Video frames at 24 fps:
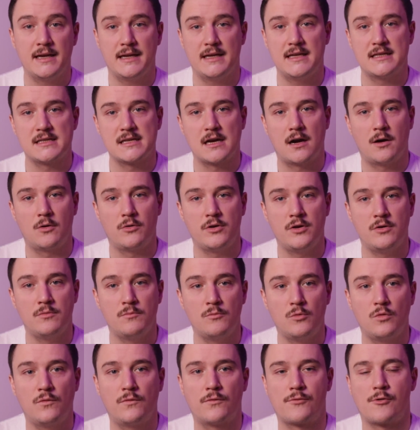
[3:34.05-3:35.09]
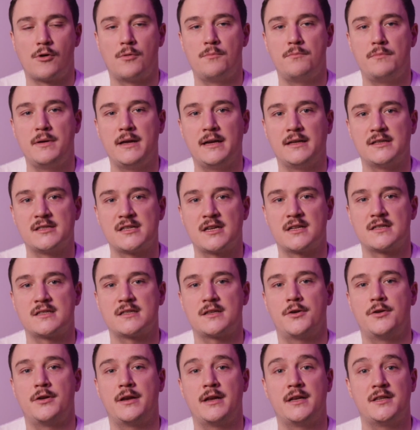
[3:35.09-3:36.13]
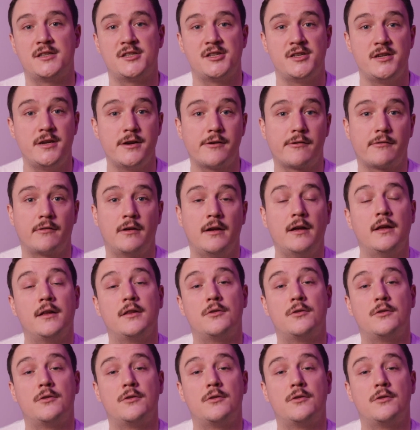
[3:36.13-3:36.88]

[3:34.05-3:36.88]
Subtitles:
It's how you move from being just an engineer